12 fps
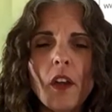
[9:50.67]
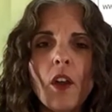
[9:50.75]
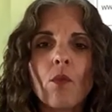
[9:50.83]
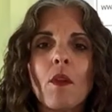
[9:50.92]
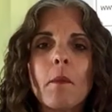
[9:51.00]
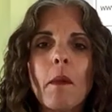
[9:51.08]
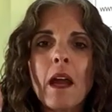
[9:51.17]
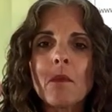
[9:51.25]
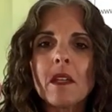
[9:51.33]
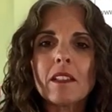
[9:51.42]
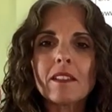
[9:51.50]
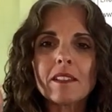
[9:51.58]
remind
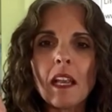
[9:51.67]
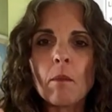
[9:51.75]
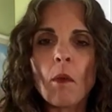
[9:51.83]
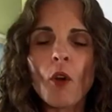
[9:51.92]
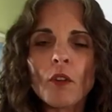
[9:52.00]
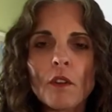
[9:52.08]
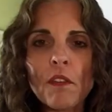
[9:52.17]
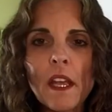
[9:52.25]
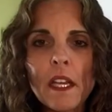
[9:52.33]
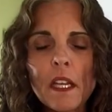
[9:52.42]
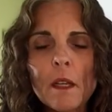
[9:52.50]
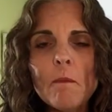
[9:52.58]
me to stay
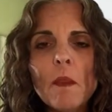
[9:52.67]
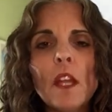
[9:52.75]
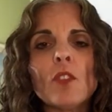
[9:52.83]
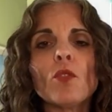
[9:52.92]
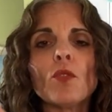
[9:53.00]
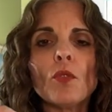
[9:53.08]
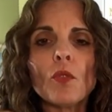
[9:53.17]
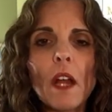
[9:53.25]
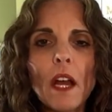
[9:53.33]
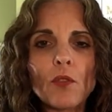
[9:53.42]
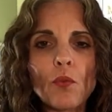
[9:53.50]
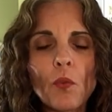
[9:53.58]
motivated, to do
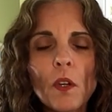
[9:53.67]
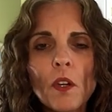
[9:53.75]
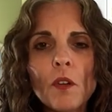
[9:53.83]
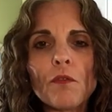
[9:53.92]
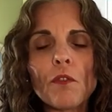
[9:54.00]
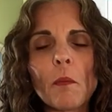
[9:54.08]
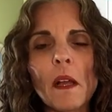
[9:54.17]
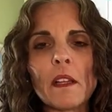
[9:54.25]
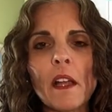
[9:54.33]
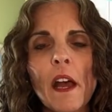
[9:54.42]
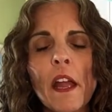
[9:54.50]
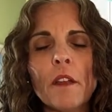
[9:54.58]
God's will for my
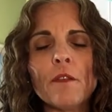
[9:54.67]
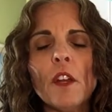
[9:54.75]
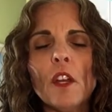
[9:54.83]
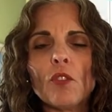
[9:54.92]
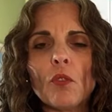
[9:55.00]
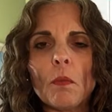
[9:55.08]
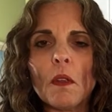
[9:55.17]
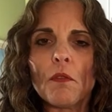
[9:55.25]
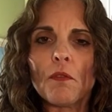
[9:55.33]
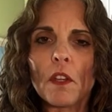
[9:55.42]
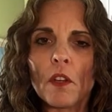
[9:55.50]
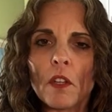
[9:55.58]
life, to be
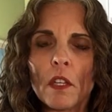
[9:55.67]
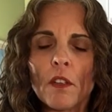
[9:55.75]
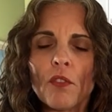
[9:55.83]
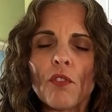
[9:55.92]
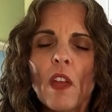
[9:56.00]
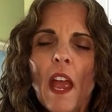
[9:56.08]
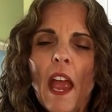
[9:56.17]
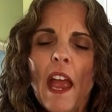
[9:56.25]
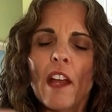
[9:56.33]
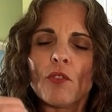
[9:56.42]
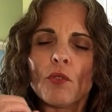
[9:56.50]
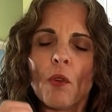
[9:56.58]
fearless,
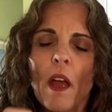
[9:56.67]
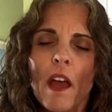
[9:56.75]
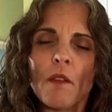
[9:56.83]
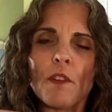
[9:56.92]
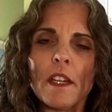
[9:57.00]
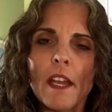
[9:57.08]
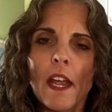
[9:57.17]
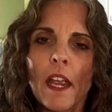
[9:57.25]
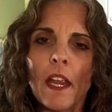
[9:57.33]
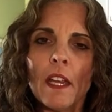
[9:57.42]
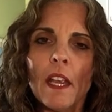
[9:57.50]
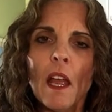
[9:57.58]
and to every
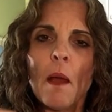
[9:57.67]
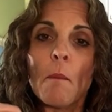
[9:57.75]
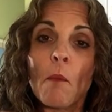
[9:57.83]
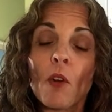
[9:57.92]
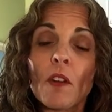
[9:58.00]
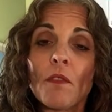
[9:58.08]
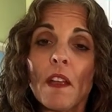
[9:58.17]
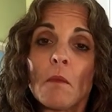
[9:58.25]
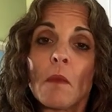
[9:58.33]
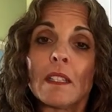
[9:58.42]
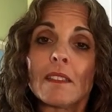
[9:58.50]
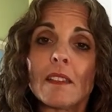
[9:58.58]
day motivate
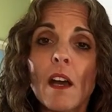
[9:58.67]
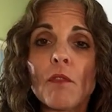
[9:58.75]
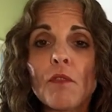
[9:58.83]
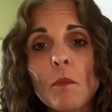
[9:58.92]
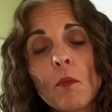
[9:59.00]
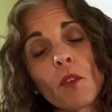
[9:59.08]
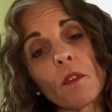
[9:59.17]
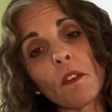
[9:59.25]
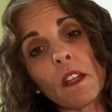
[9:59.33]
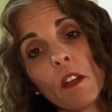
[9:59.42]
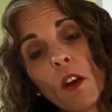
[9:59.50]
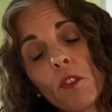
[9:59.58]
myself and
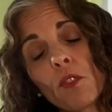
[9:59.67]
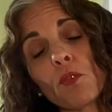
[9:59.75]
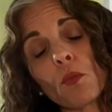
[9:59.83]
motivate others,